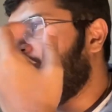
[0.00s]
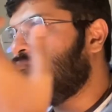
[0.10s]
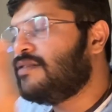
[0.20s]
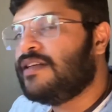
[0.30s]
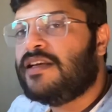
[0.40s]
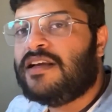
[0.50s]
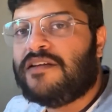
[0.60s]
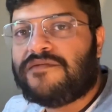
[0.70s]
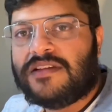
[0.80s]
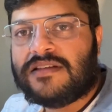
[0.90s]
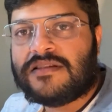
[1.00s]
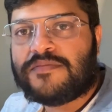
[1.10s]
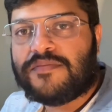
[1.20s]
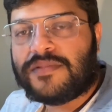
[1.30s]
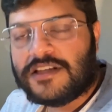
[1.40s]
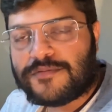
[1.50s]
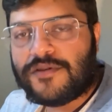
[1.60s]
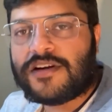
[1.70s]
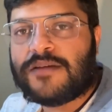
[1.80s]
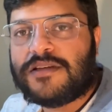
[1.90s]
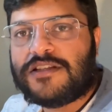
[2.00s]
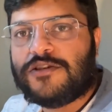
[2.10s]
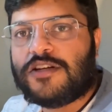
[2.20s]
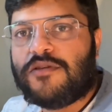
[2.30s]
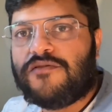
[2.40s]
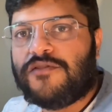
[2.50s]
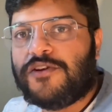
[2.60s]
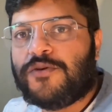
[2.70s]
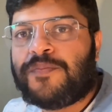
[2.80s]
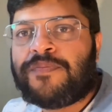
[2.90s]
see if this program is suitable for you.